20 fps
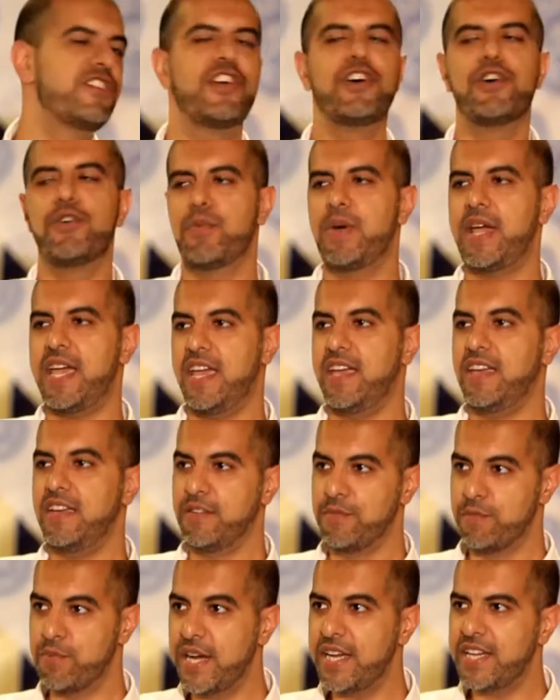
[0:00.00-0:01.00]
no
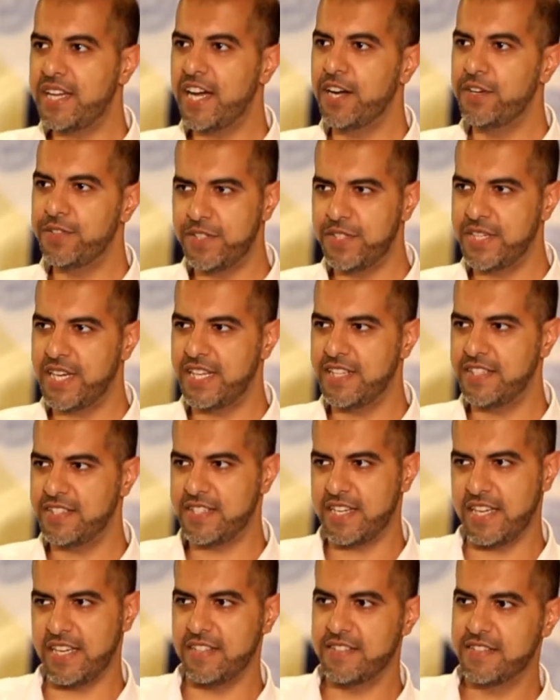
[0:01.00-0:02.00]
way right now in the United
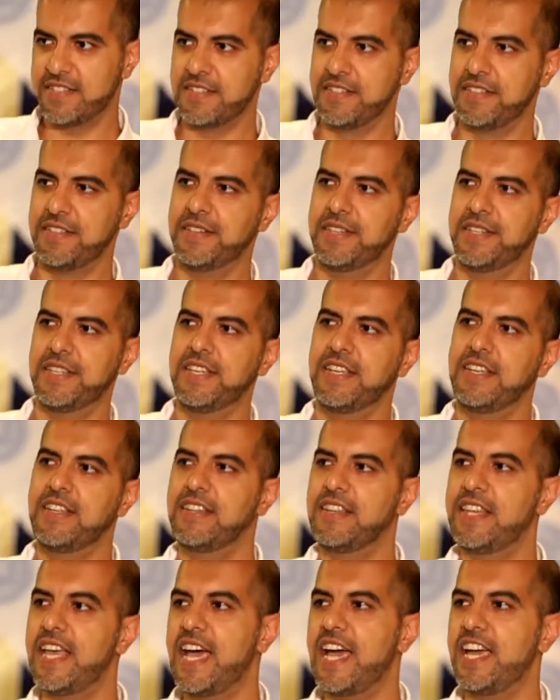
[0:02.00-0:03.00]
States
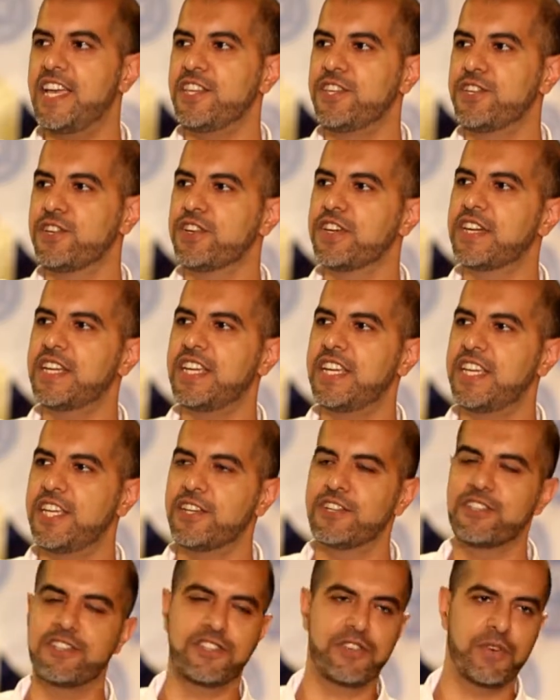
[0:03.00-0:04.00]
that you're going to
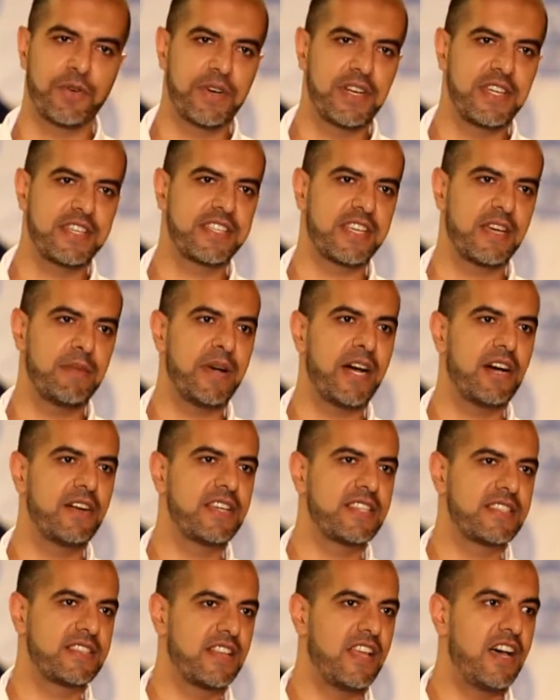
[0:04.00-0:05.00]
hear stories
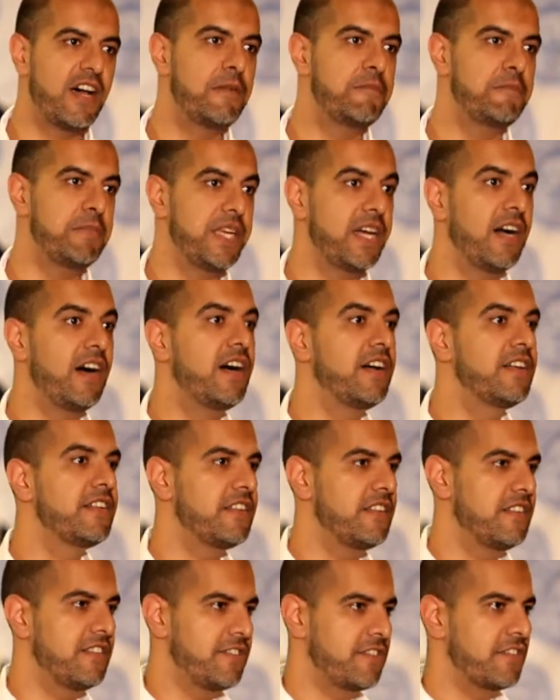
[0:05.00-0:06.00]
about Islam beyond
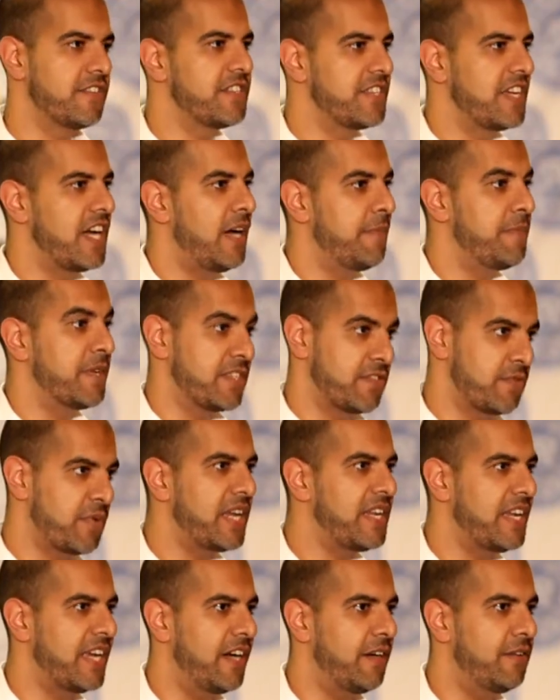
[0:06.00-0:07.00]
certain topics
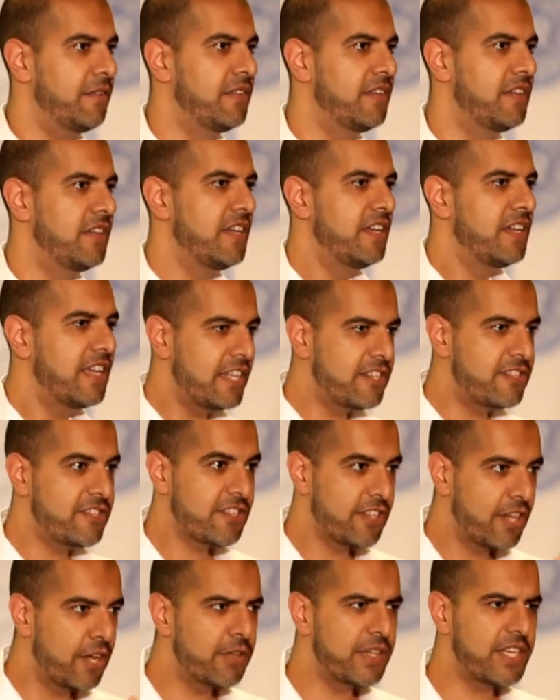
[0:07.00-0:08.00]
right now. It's
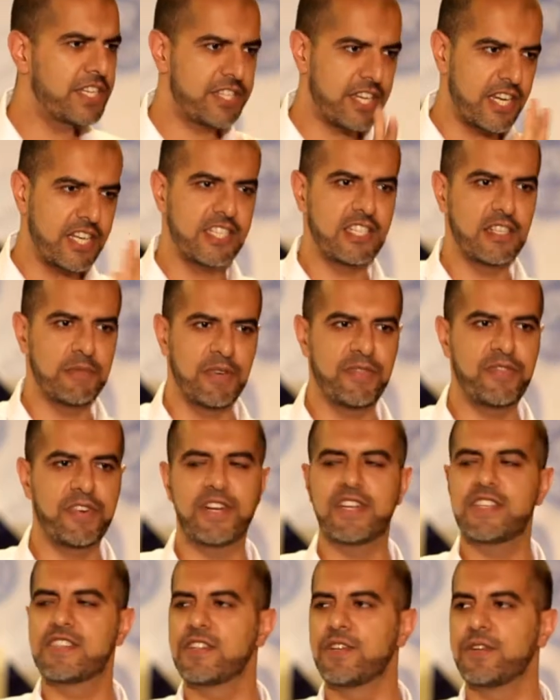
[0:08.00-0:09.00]
slowly changing, but
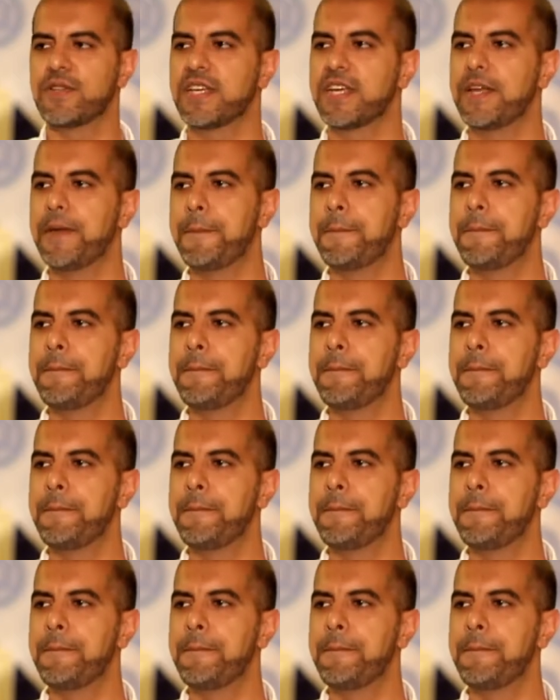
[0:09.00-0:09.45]
very slowly.